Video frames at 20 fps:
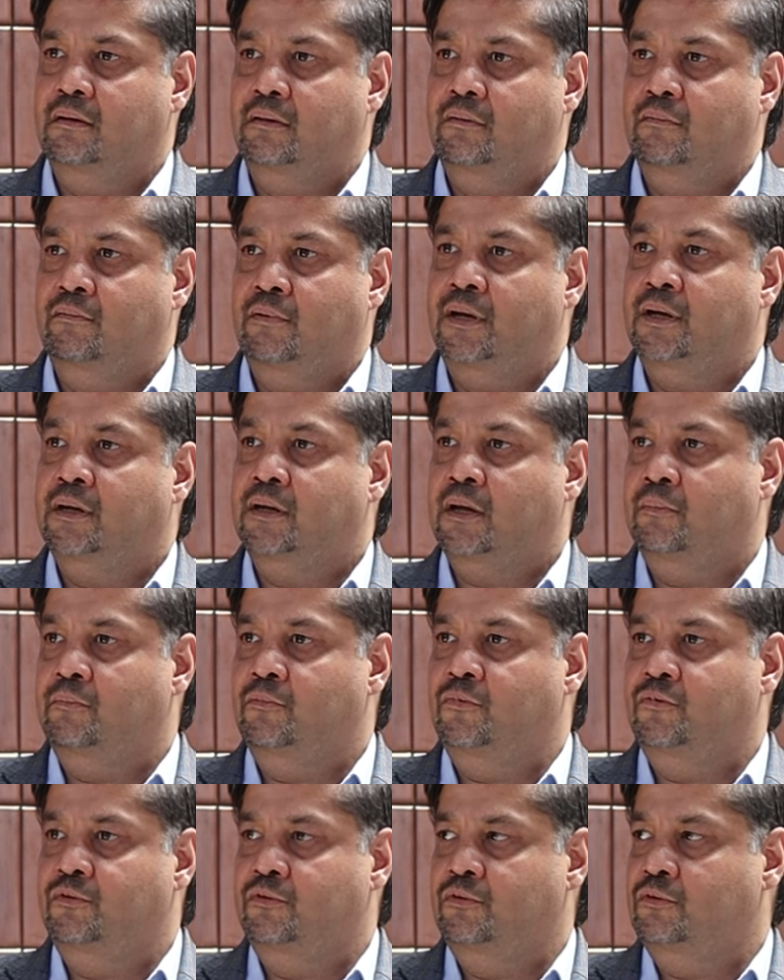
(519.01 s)
when it
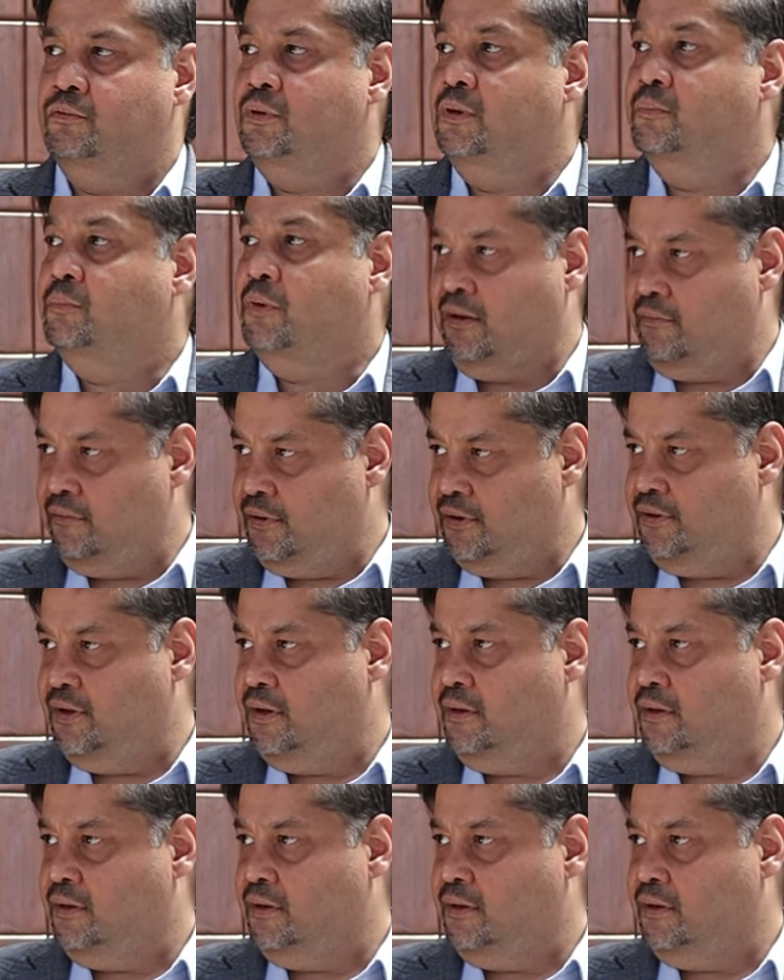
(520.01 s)
comes to the private